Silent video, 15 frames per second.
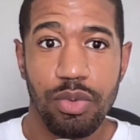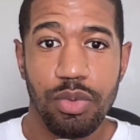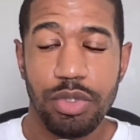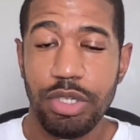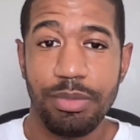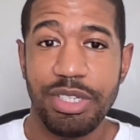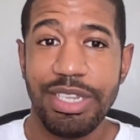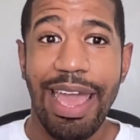
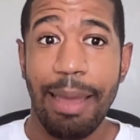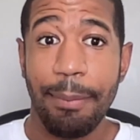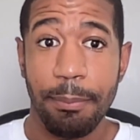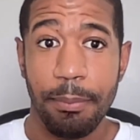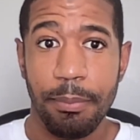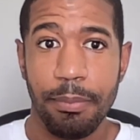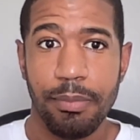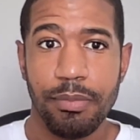some scam.
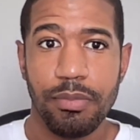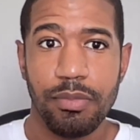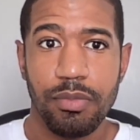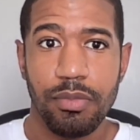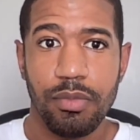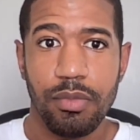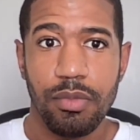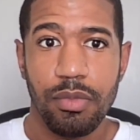
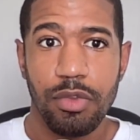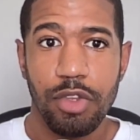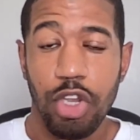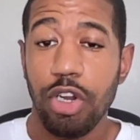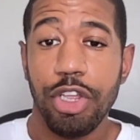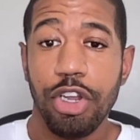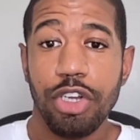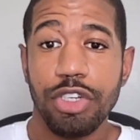You're
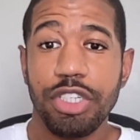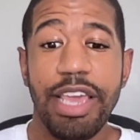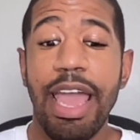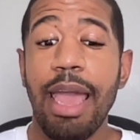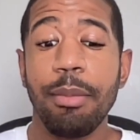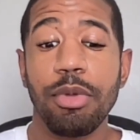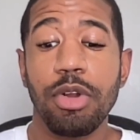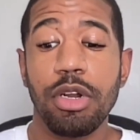a
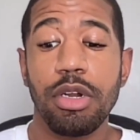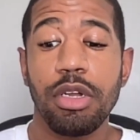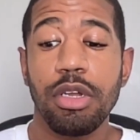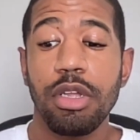scammer